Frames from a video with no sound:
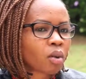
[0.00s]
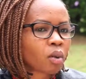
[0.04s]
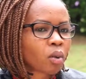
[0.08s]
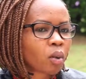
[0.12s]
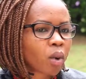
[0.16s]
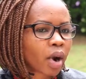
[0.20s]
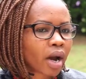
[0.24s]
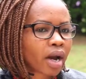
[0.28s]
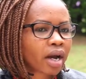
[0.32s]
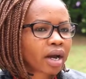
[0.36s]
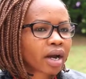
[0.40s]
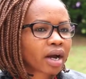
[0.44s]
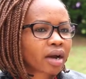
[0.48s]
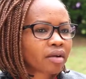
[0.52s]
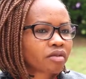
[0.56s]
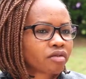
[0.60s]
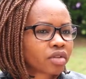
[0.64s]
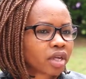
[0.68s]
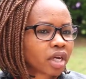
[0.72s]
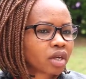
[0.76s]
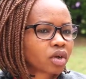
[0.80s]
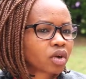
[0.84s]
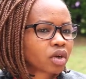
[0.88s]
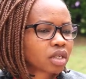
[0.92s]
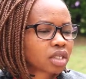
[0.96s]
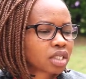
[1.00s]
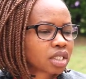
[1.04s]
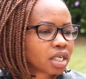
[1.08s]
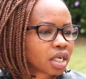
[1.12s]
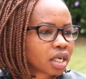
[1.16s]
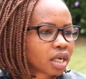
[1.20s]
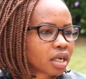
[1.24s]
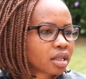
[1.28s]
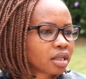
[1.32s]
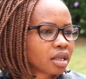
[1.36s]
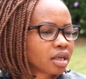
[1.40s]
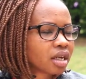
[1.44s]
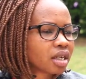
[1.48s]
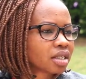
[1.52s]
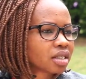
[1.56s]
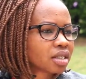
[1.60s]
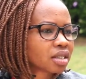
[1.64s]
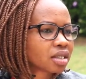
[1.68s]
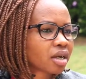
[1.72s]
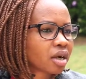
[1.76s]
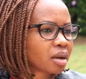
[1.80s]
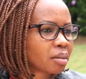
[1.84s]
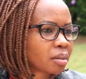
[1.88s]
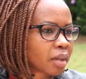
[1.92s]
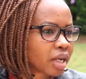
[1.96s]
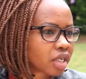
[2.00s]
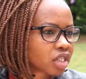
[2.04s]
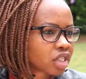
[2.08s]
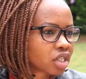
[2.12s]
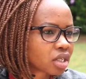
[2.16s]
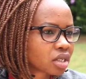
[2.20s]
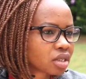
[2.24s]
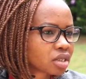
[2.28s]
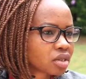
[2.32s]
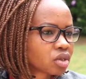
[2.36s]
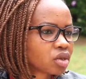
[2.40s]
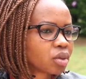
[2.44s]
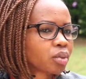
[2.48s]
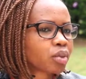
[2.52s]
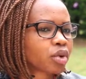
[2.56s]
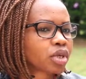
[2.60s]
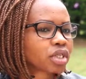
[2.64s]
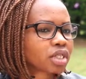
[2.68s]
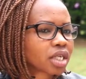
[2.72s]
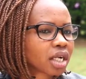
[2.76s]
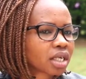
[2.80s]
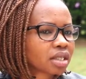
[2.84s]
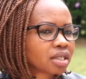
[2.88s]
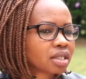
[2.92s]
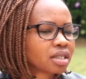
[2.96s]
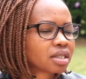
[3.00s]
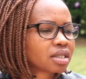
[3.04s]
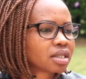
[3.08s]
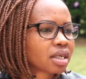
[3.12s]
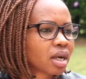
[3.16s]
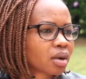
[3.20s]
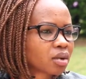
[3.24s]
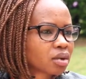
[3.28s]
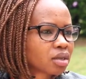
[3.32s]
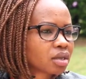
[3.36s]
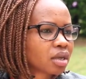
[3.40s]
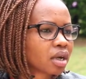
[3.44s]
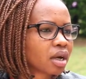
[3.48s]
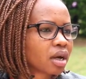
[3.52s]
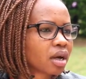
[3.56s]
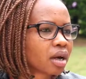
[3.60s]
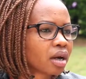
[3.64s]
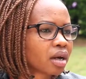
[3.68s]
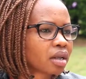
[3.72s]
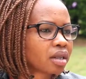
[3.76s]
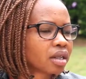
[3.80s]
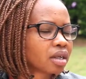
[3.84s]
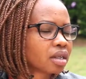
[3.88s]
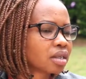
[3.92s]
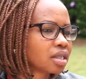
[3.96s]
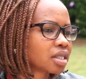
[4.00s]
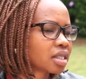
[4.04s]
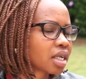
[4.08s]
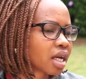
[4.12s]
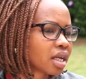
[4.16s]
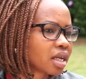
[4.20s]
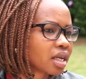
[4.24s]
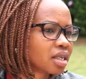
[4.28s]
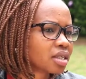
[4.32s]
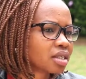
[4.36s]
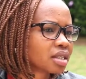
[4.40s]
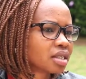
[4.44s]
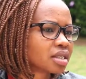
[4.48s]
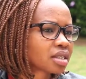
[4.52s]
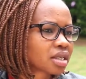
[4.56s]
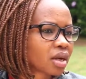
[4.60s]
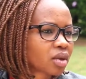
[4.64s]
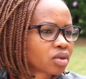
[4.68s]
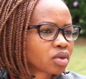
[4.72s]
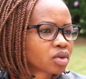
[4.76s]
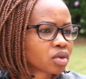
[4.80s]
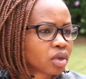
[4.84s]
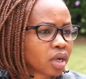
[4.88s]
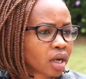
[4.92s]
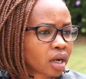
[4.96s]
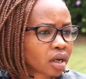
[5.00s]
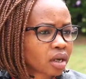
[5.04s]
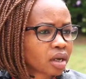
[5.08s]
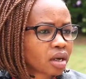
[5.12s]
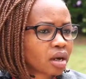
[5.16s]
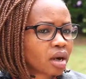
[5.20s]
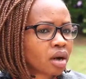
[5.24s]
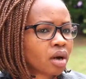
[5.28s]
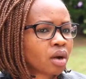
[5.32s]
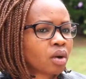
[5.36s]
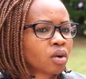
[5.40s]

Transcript: Why have they not taken the necessary measures to protect these Kenyans in South Sudan